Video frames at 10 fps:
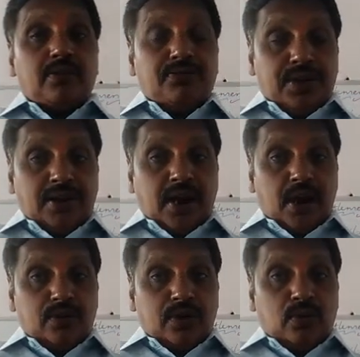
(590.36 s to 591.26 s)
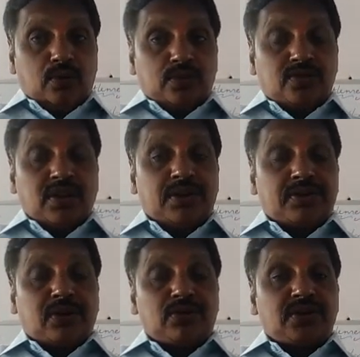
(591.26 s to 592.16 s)
we have now
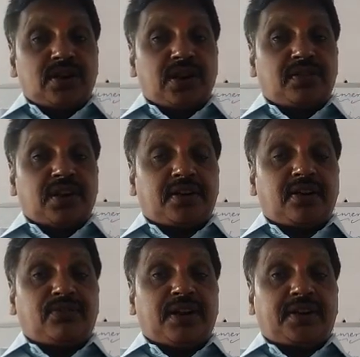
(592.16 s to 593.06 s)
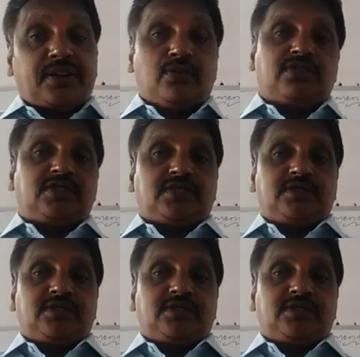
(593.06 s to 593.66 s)
7,935 towns.